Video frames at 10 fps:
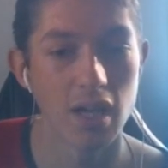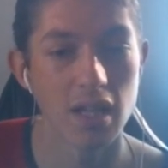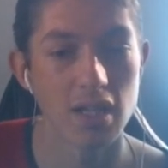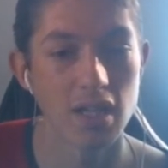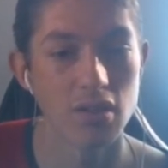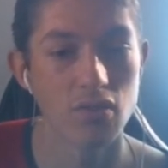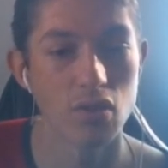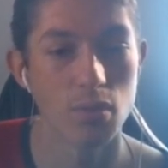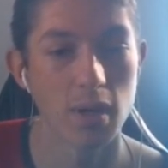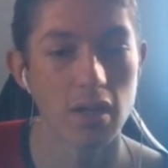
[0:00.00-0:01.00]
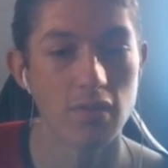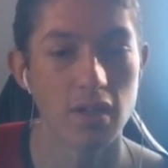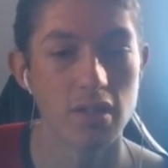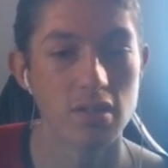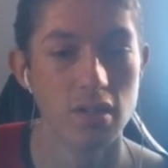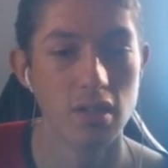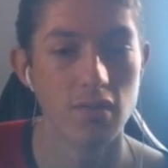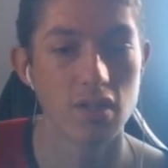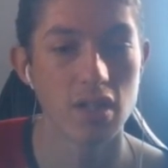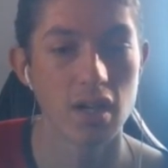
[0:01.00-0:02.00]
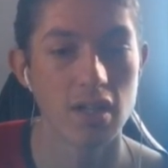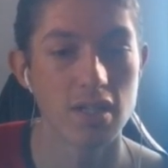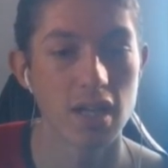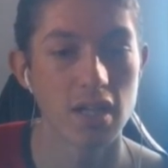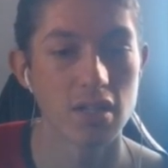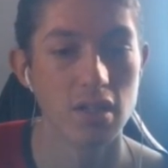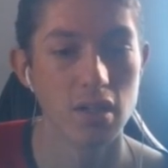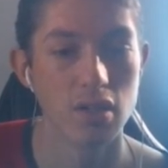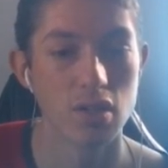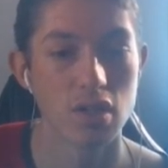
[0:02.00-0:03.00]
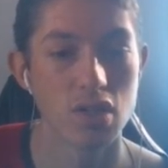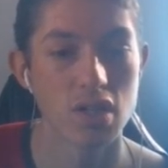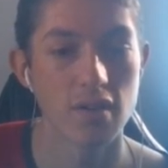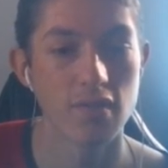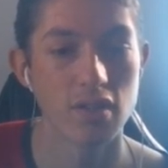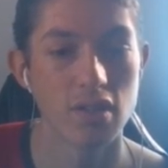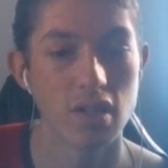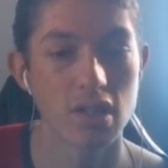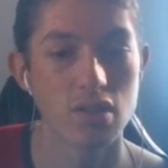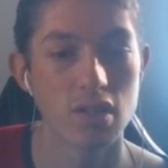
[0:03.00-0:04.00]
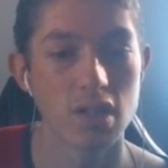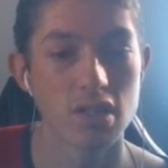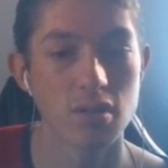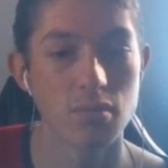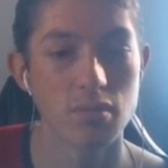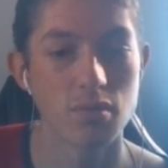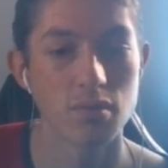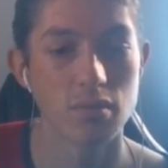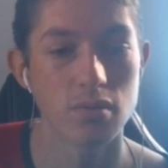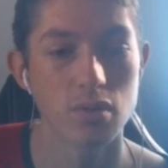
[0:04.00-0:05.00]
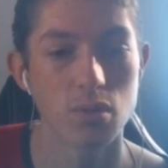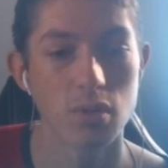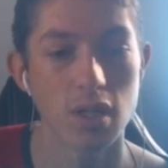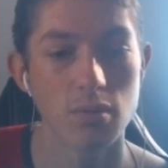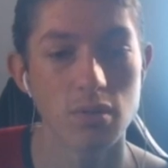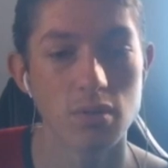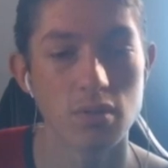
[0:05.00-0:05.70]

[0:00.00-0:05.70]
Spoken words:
At the end of your battle phase, if this card attacked, you can shuffle it into your extra deck summons 2 Gladiator.